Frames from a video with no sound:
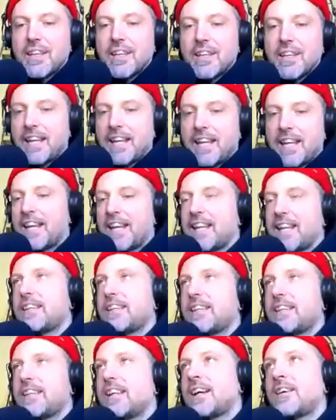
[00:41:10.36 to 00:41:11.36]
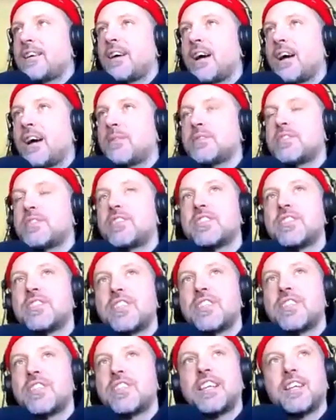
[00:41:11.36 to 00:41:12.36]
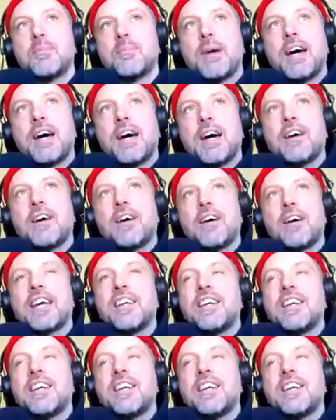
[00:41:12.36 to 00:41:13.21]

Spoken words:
And then I was just thinking about, like,